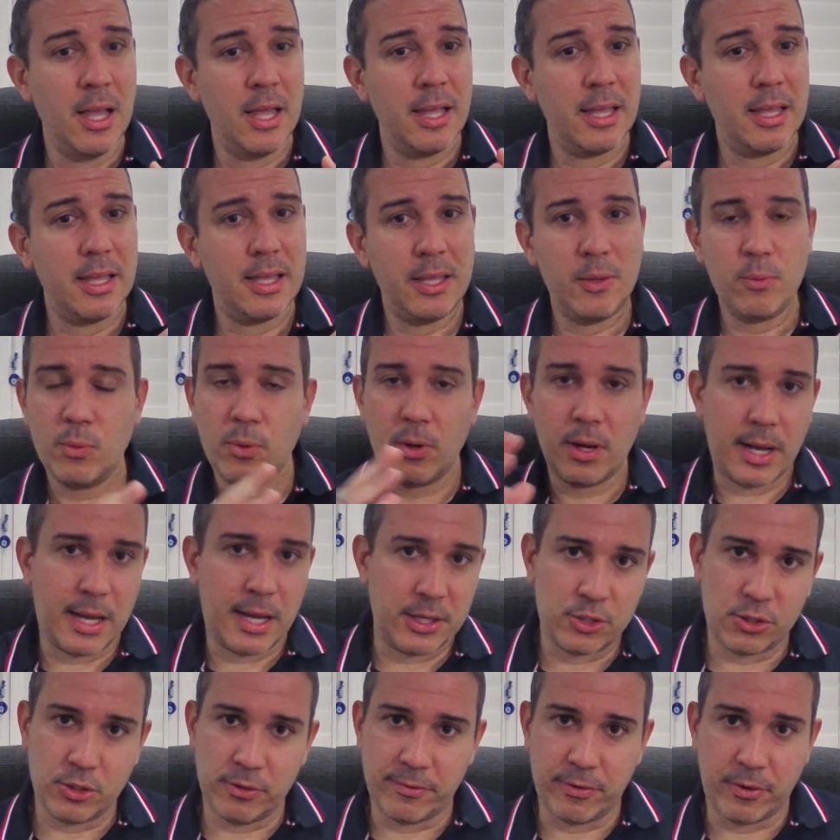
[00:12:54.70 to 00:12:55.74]
it will
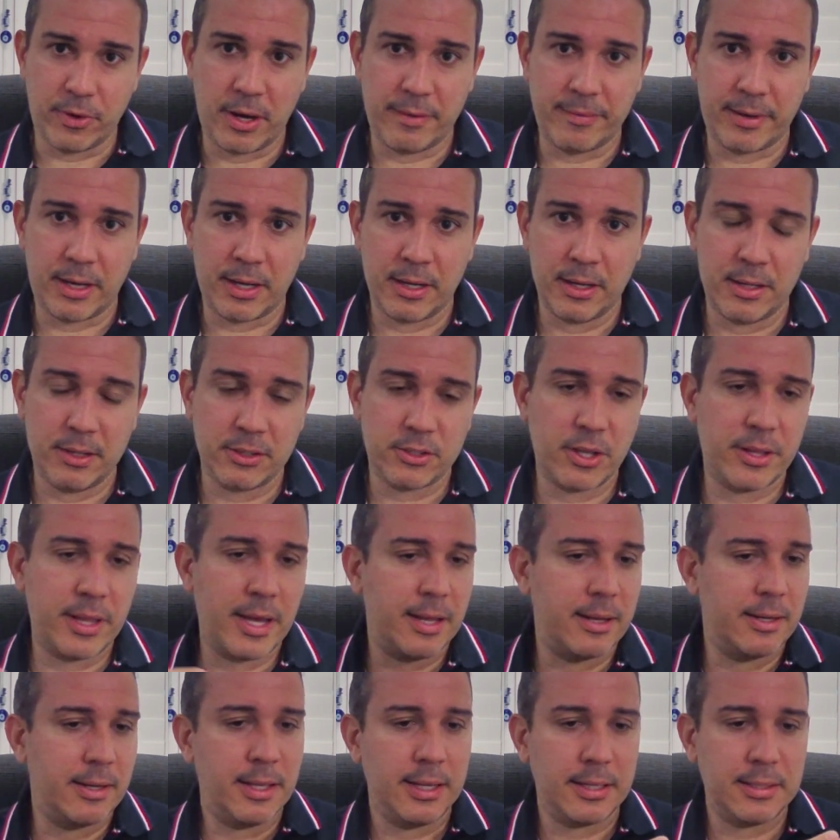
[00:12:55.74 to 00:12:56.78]
last you forever. So
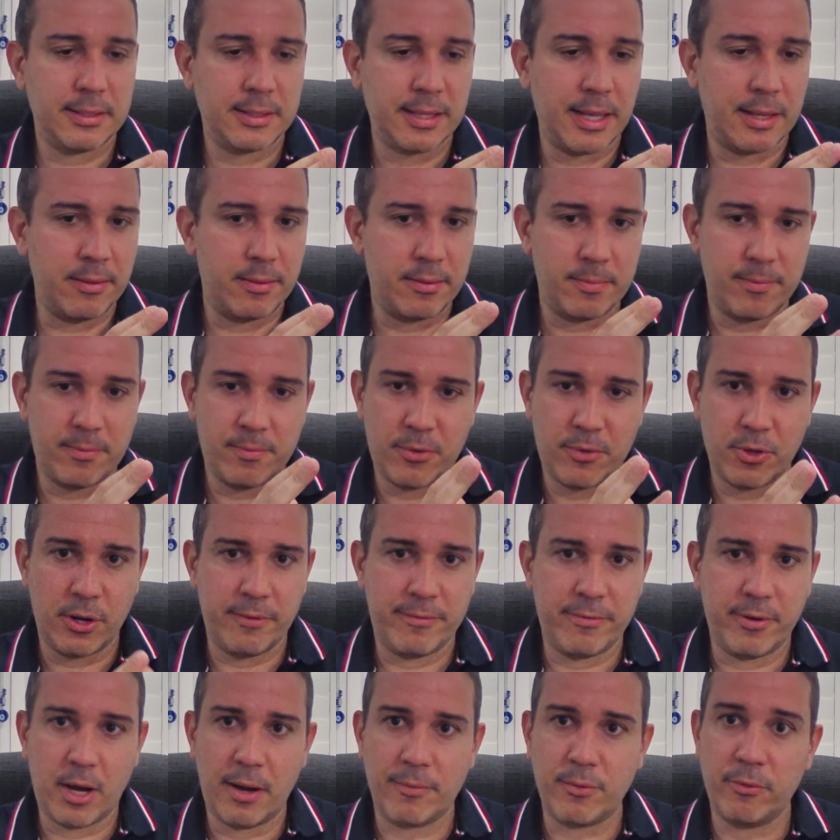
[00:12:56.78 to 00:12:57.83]
that's a
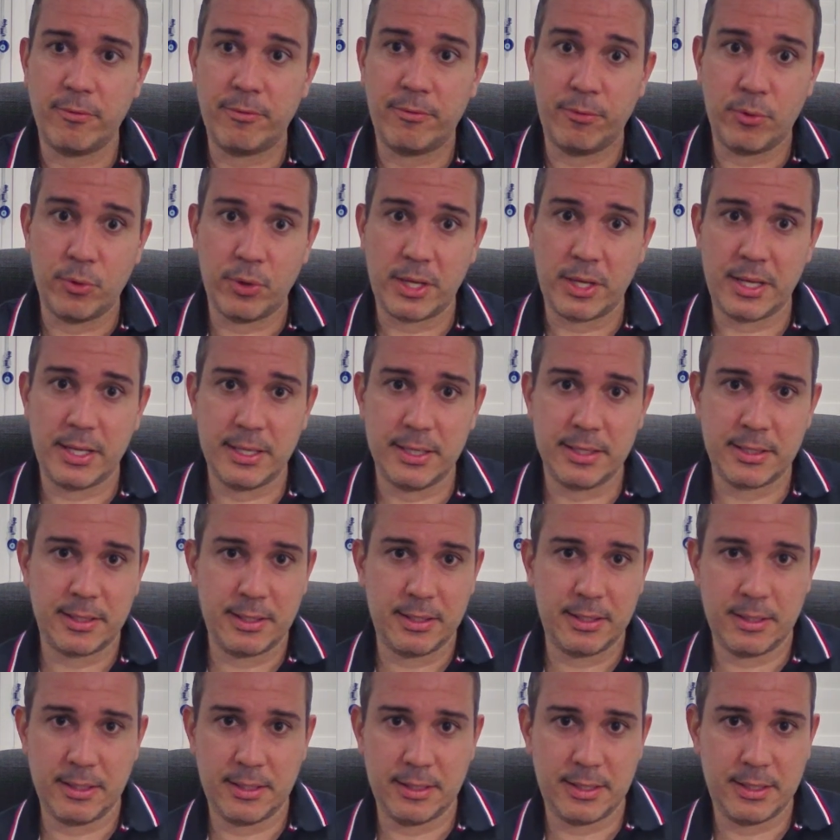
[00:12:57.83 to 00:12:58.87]
35 or 40 years
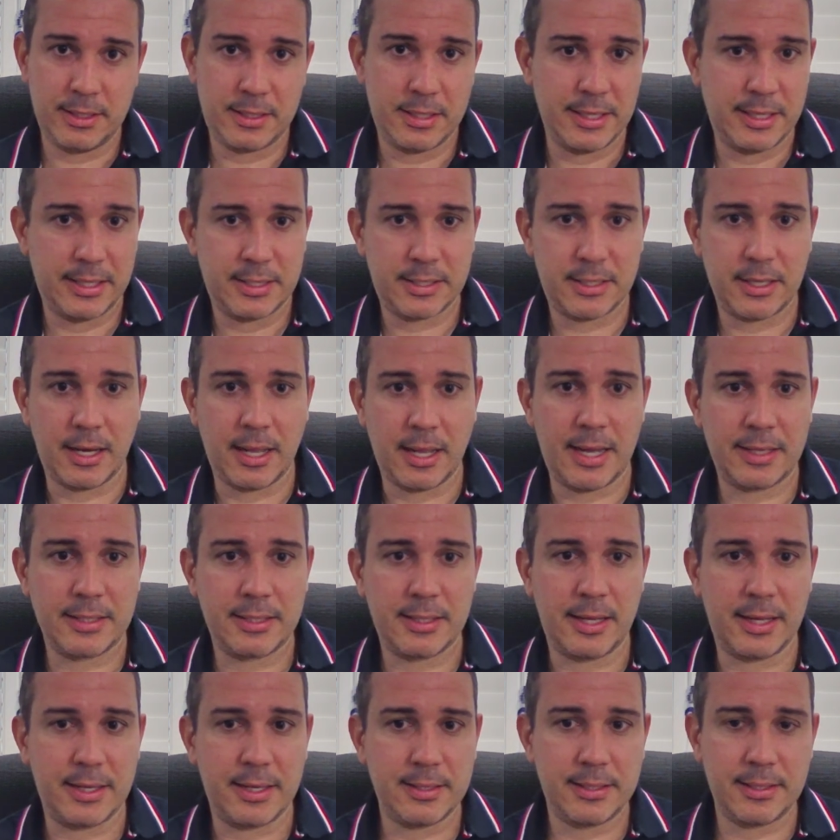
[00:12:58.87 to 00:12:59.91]
that this needs to last
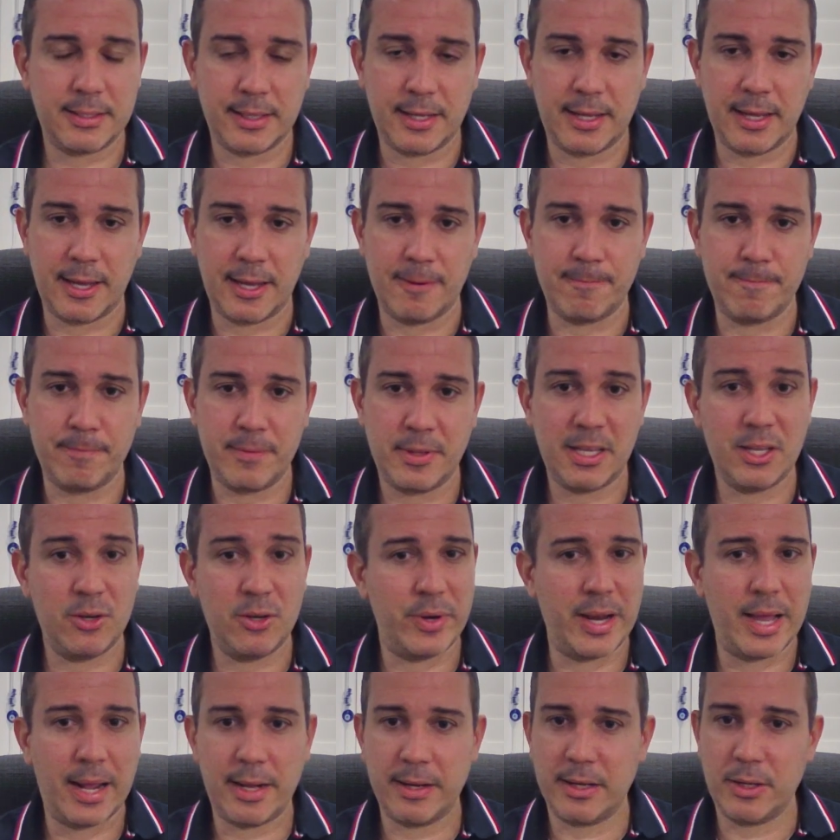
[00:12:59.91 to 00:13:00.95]
us. In
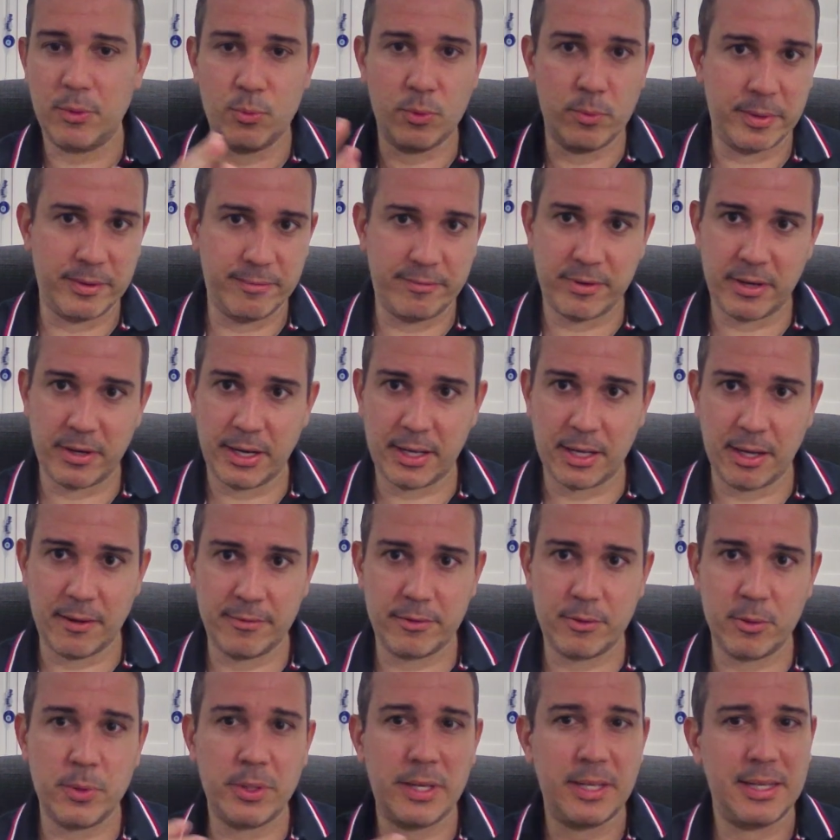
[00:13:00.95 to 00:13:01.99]
reality, we'll be very
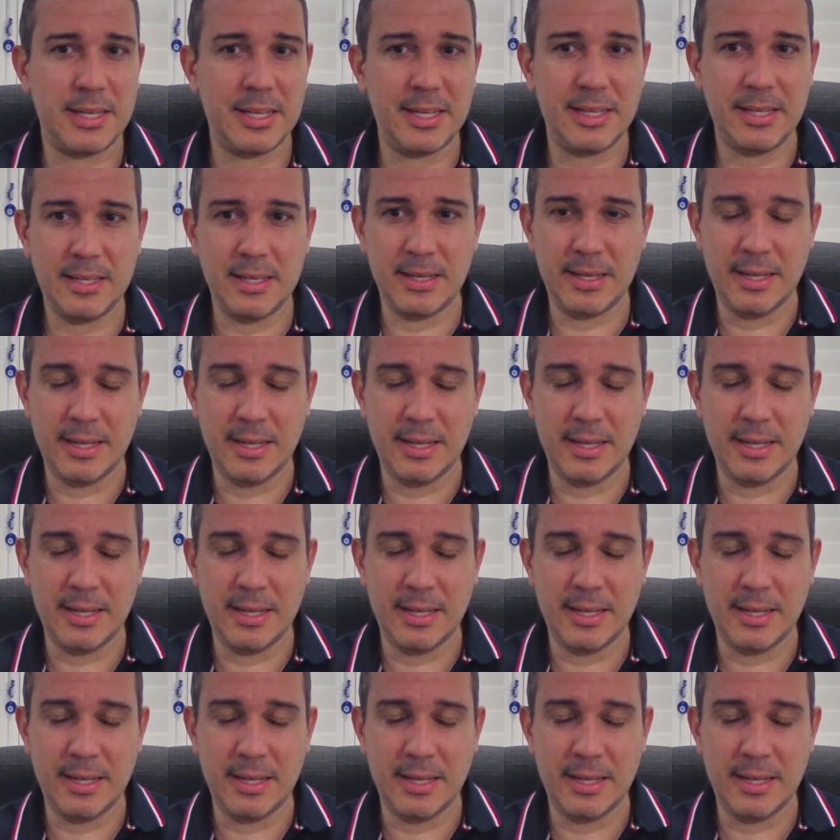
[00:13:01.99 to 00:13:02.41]
comfortable, and in